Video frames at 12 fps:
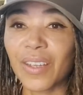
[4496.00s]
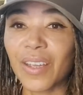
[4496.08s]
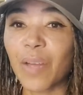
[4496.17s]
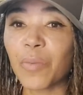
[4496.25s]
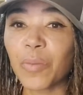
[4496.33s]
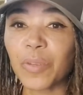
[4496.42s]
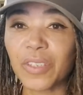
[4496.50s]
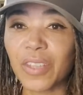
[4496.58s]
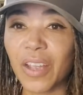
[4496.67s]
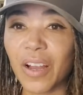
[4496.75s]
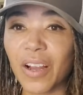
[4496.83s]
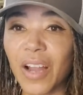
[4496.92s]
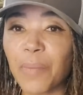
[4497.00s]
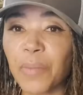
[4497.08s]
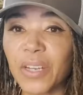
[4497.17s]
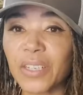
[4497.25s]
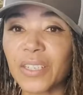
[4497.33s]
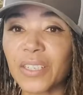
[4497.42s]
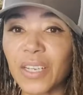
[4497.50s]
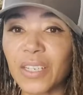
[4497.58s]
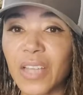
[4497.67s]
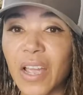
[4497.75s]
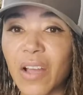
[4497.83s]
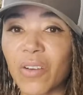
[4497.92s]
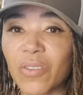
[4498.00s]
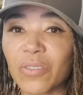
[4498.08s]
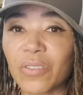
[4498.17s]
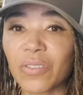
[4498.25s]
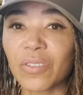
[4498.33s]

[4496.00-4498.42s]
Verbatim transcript: I'm almost there. I'm going to sit down.